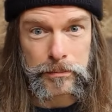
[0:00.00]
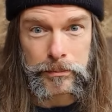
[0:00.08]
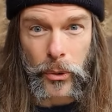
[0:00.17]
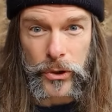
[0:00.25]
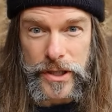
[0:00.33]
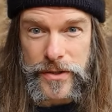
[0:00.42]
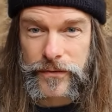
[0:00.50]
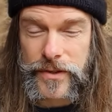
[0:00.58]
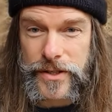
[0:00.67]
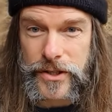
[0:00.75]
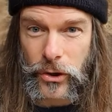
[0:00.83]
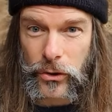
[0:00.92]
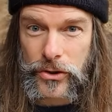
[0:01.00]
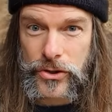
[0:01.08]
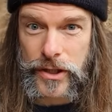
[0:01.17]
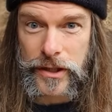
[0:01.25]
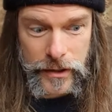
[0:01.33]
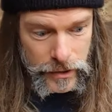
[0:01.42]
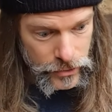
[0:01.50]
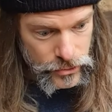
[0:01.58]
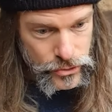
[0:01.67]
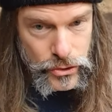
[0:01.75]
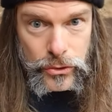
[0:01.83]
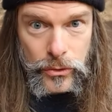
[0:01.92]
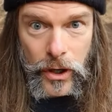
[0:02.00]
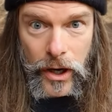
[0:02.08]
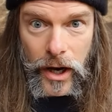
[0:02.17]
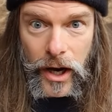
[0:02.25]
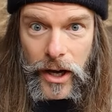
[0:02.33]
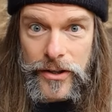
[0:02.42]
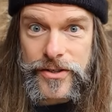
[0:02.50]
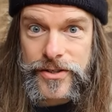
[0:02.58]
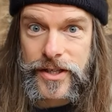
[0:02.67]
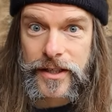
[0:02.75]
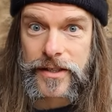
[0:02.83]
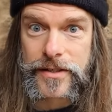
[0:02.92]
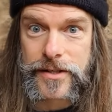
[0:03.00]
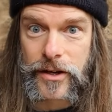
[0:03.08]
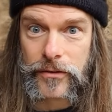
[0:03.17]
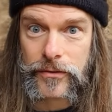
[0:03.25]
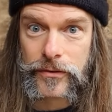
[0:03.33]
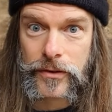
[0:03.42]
body's physiology to unstick itself